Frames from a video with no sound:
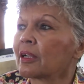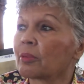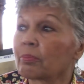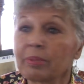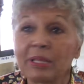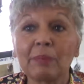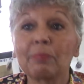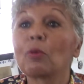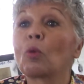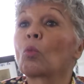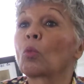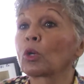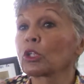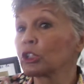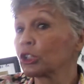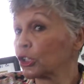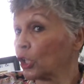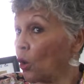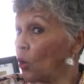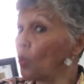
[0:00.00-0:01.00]
People were
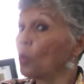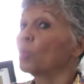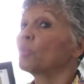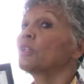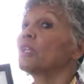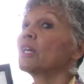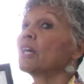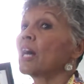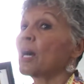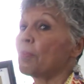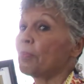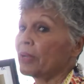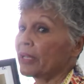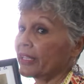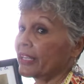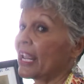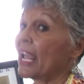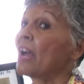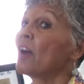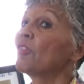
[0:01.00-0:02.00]
sold up and
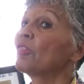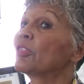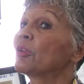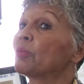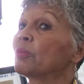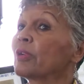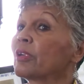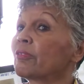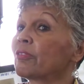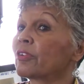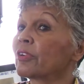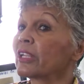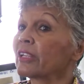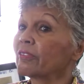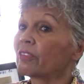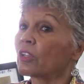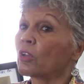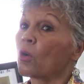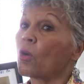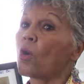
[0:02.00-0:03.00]
down the river,
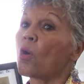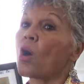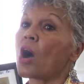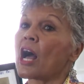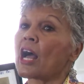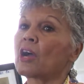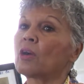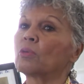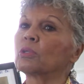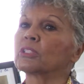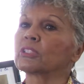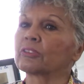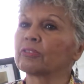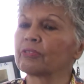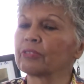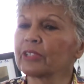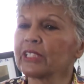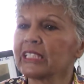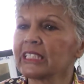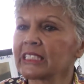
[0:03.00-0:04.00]
even though Ohio was a
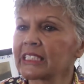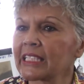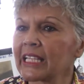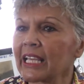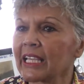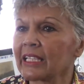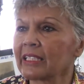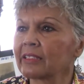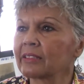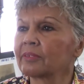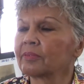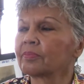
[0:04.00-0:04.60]
free state.